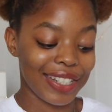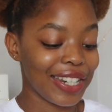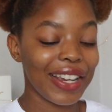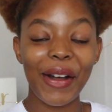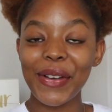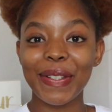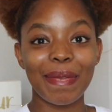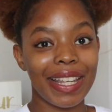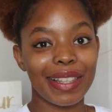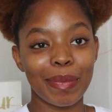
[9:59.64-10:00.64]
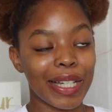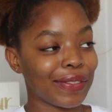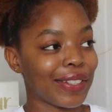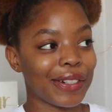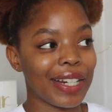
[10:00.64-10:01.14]
She owes me the
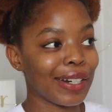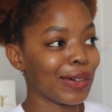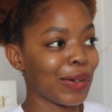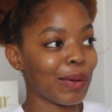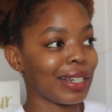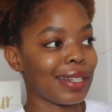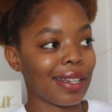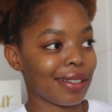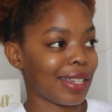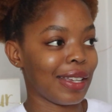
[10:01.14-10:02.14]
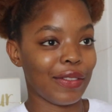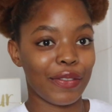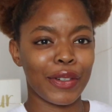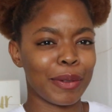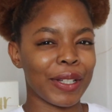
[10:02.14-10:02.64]
McFlurry. I don't know why she's
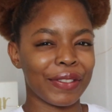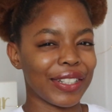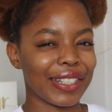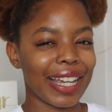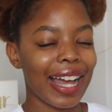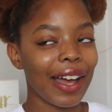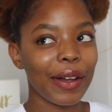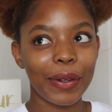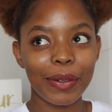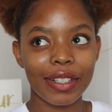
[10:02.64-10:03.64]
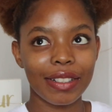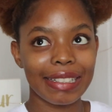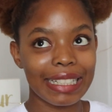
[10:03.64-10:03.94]
asking for a McFlurry. Like, I owe her